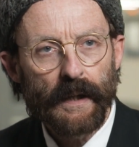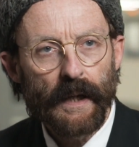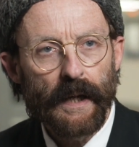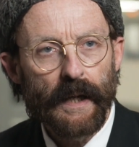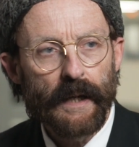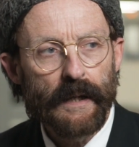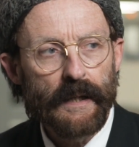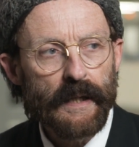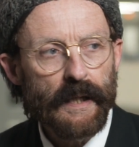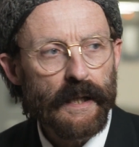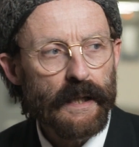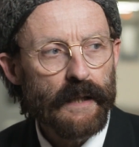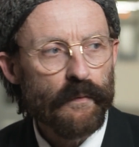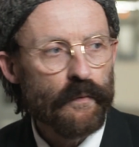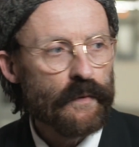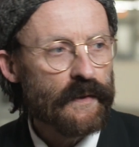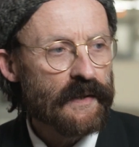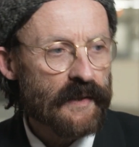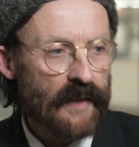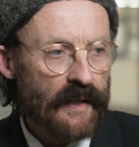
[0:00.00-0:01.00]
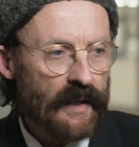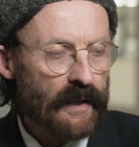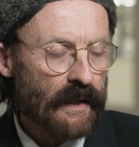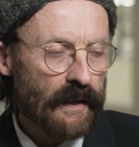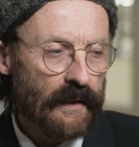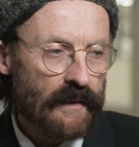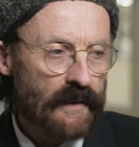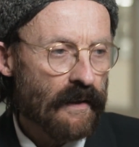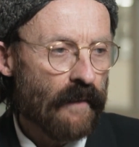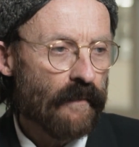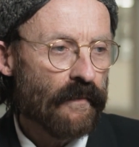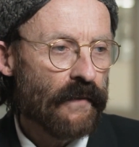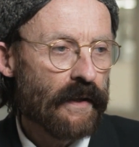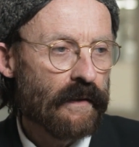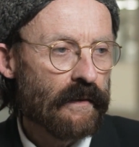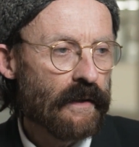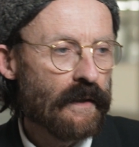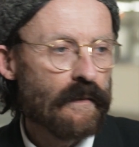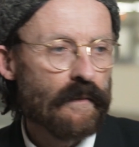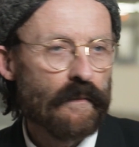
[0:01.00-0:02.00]
and he was thinking
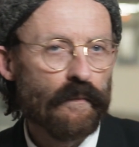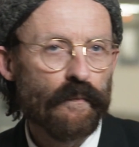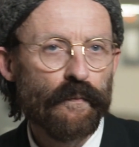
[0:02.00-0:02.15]
something that